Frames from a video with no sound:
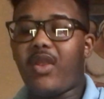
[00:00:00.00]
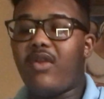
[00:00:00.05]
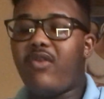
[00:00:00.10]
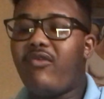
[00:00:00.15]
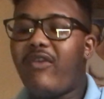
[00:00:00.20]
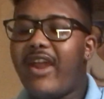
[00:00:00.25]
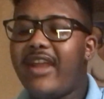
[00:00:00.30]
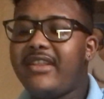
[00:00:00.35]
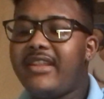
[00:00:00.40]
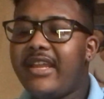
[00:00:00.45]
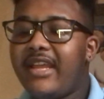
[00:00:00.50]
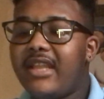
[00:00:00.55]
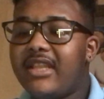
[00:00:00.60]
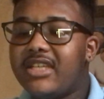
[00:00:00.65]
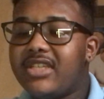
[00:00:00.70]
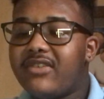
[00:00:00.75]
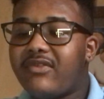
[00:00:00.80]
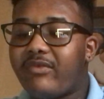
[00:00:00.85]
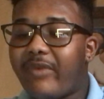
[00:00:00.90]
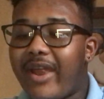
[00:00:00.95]
write
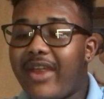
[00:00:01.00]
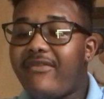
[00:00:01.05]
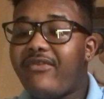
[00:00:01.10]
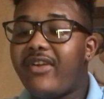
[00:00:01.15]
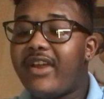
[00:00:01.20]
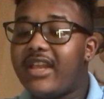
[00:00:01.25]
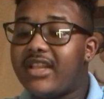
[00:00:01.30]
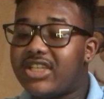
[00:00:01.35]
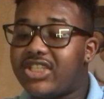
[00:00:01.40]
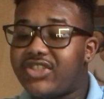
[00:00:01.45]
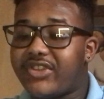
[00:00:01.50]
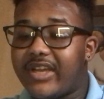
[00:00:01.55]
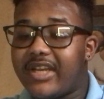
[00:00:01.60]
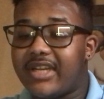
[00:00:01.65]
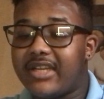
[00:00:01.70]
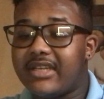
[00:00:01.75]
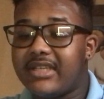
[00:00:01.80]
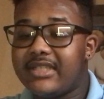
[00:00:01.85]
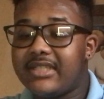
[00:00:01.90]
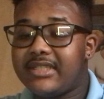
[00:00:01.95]
for
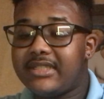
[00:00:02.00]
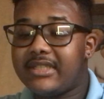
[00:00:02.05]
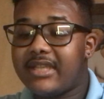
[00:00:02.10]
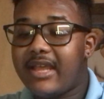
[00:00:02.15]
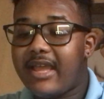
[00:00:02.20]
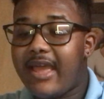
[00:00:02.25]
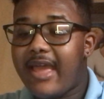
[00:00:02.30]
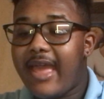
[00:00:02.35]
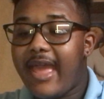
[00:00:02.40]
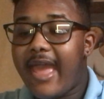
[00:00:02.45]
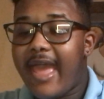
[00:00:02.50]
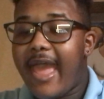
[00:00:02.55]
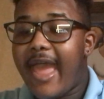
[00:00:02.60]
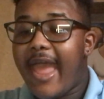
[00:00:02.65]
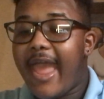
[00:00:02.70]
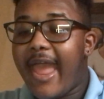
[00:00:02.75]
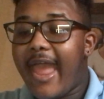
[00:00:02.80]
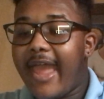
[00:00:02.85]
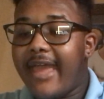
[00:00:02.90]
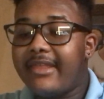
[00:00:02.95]
illustrators,
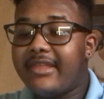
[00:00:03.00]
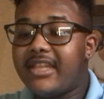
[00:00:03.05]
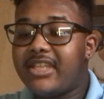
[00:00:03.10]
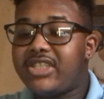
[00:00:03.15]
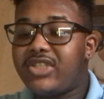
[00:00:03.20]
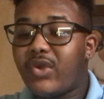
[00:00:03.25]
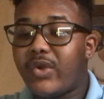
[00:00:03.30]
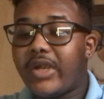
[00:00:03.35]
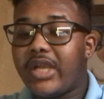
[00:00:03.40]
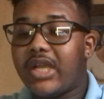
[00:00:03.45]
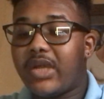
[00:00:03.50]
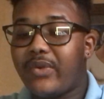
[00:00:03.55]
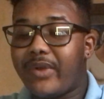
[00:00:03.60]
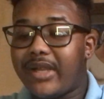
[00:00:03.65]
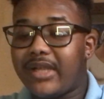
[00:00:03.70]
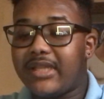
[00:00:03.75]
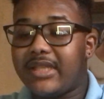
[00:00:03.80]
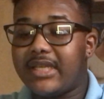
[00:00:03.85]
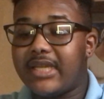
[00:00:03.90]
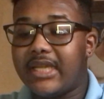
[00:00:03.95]
end the story
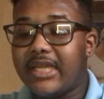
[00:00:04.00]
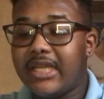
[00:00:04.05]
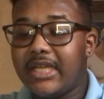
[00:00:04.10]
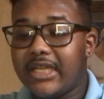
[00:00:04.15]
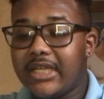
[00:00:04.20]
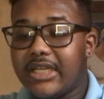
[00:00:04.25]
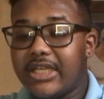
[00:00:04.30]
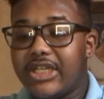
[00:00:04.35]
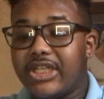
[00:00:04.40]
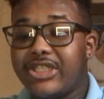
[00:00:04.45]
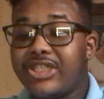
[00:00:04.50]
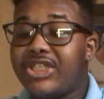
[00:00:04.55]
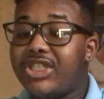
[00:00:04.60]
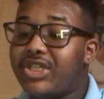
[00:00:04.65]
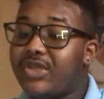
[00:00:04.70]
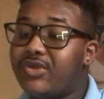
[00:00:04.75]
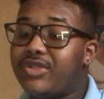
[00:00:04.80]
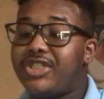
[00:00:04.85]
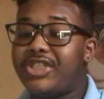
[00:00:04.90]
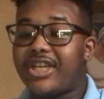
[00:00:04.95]
quickly,
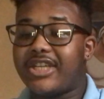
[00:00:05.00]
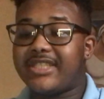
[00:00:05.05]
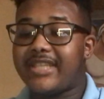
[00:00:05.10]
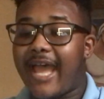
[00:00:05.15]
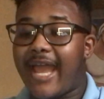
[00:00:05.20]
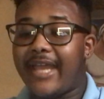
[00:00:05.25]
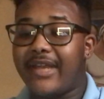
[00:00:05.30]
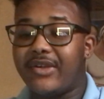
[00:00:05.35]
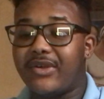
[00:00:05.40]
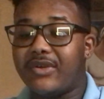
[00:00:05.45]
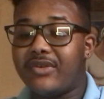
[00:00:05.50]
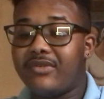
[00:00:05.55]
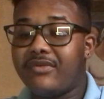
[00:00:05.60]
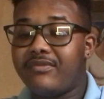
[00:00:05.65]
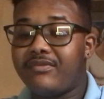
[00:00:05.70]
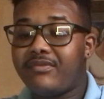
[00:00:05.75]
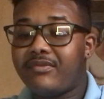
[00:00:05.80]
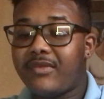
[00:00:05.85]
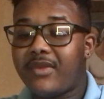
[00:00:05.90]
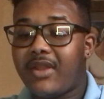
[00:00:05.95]
choose your
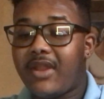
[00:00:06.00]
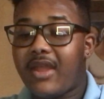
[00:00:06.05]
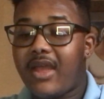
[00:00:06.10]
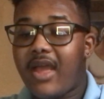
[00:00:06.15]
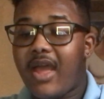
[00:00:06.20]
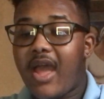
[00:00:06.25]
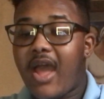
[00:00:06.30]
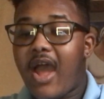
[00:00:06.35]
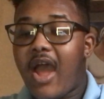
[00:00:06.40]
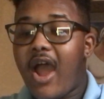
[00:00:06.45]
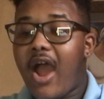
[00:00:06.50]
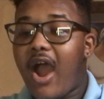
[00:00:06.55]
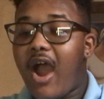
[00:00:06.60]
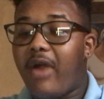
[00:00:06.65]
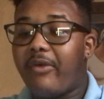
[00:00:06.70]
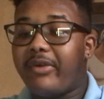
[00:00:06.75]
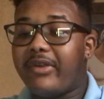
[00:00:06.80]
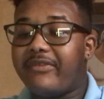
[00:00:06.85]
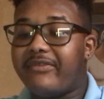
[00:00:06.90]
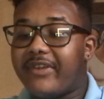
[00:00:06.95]
title,
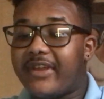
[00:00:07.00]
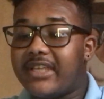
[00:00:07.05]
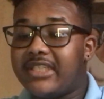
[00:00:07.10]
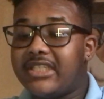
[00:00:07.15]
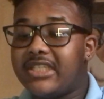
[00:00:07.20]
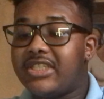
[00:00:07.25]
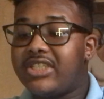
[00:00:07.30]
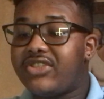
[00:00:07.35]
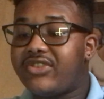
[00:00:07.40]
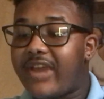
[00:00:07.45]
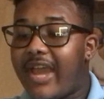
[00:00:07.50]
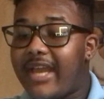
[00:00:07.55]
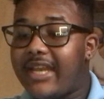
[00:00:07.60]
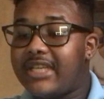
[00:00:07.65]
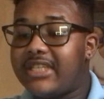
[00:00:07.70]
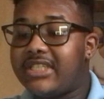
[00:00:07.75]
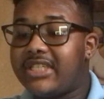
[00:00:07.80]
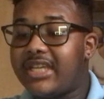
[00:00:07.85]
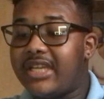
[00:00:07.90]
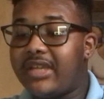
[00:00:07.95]
a revision
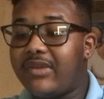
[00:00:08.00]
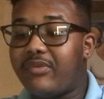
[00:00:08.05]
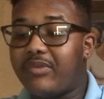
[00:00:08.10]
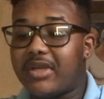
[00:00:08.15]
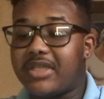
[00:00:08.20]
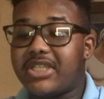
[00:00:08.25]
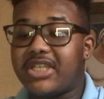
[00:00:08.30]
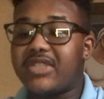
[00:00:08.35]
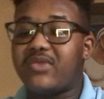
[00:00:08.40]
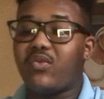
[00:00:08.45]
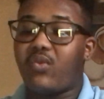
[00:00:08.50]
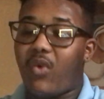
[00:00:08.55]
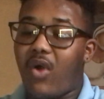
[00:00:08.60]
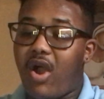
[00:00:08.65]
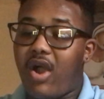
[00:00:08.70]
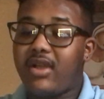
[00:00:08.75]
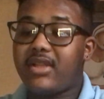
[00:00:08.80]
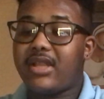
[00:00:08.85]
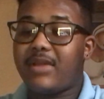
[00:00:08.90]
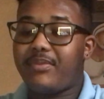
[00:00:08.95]
strategy, which is
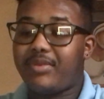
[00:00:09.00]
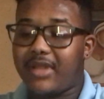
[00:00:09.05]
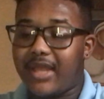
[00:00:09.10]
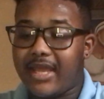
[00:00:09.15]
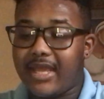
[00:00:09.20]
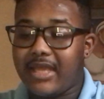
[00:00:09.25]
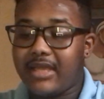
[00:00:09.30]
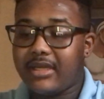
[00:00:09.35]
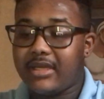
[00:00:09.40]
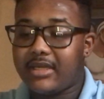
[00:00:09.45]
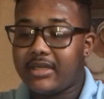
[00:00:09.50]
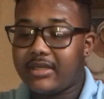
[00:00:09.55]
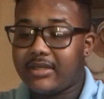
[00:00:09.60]
walk the plank,